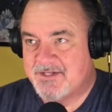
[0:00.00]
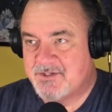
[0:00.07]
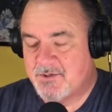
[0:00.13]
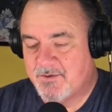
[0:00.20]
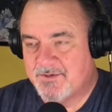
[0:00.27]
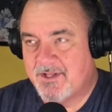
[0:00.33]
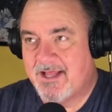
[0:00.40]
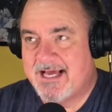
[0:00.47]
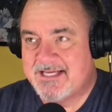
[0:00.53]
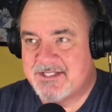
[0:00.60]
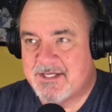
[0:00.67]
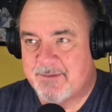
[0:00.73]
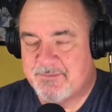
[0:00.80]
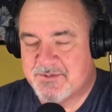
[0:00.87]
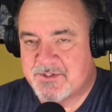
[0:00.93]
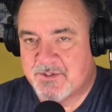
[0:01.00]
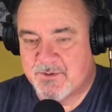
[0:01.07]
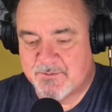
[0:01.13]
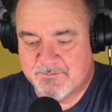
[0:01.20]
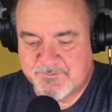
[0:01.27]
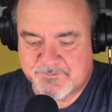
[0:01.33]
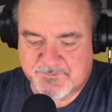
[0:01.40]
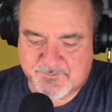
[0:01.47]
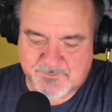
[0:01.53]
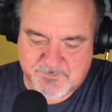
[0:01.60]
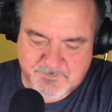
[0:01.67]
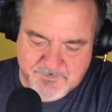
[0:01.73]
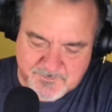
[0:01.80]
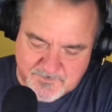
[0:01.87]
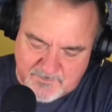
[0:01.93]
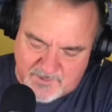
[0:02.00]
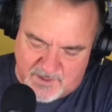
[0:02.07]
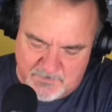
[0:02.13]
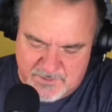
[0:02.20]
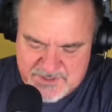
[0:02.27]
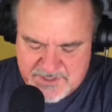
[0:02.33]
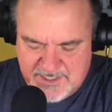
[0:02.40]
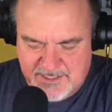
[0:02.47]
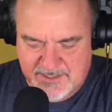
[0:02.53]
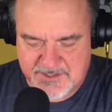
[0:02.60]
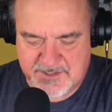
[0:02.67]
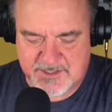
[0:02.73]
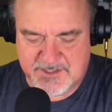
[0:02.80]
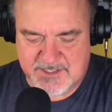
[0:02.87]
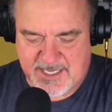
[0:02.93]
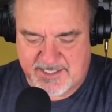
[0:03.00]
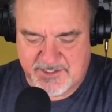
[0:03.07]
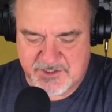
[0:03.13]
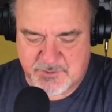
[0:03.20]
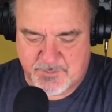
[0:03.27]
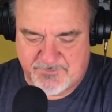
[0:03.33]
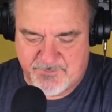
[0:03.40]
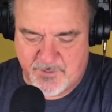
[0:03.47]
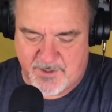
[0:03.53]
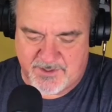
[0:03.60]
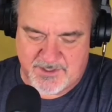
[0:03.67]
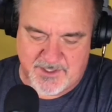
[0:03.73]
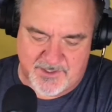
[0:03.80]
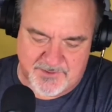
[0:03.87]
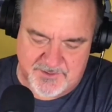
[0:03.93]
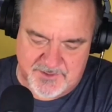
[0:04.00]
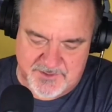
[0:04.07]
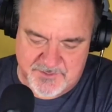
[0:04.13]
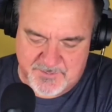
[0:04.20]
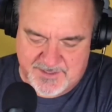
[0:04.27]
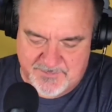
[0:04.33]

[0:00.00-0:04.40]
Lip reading: So in the last episode, once again, let's just kind of just review our characters.